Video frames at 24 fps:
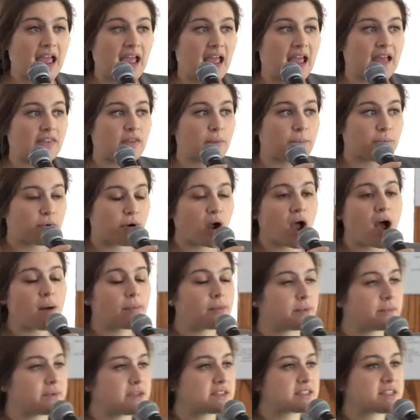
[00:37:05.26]
And the
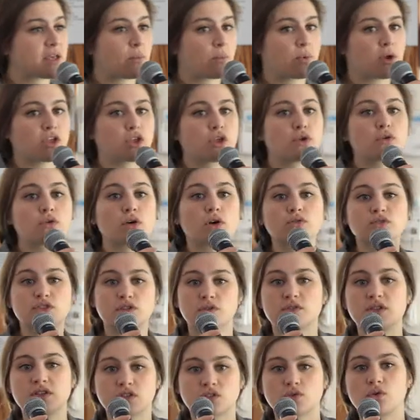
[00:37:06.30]
problem is that when you don't do
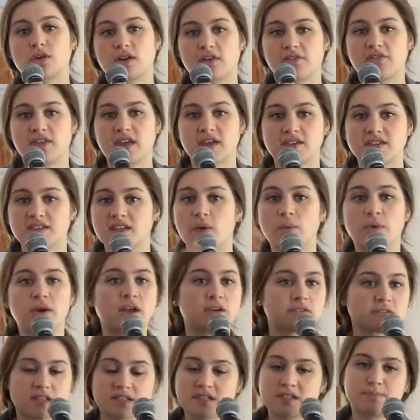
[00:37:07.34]
this sort of thing, someone
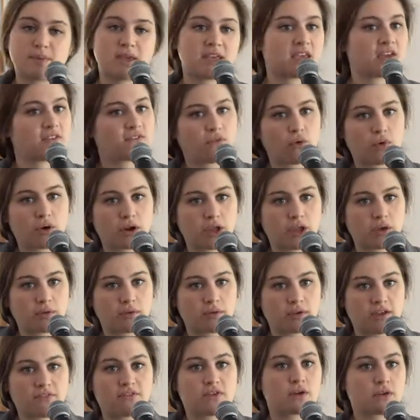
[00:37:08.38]
else is speaking for you
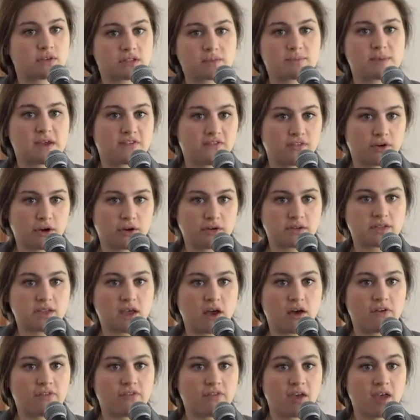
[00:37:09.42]
if you don't speak for
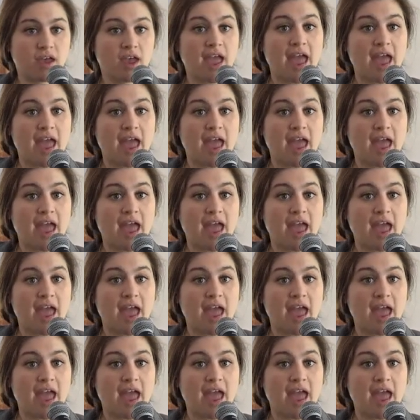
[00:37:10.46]
yourself.